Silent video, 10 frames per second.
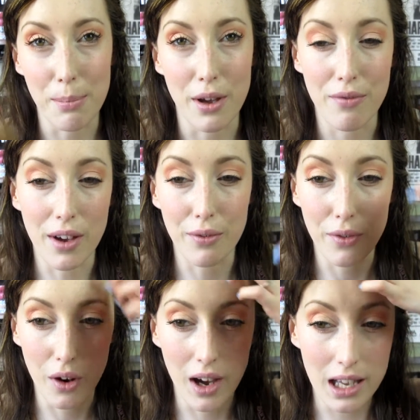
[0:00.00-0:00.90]
perfect
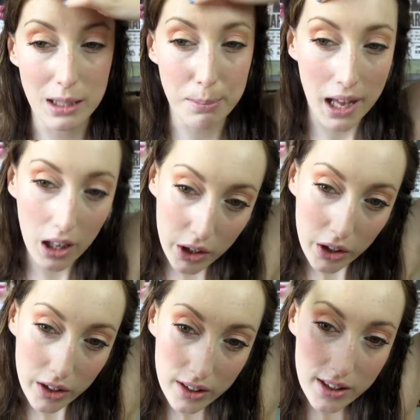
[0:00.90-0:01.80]
for us pale
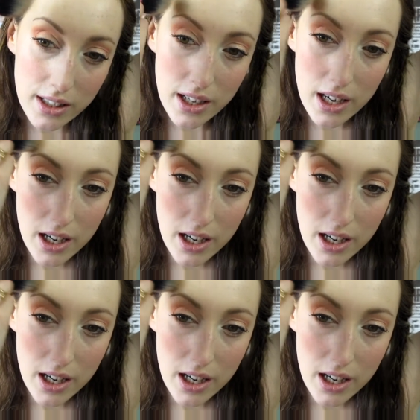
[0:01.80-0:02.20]
girls.